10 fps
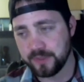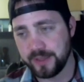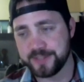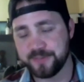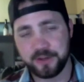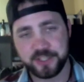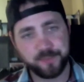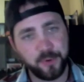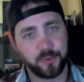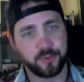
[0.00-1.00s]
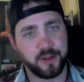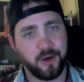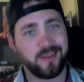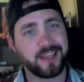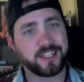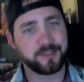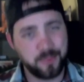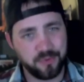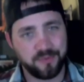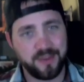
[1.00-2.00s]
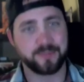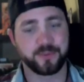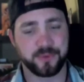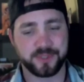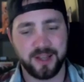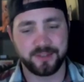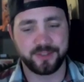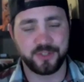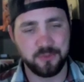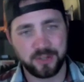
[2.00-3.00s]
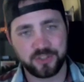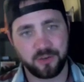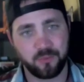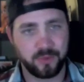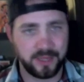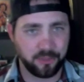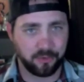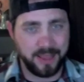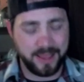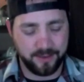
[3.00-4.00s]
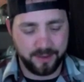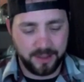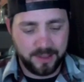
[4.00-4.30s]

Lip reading: It's very smooth, I like smooth vapes where it's not too much on either end.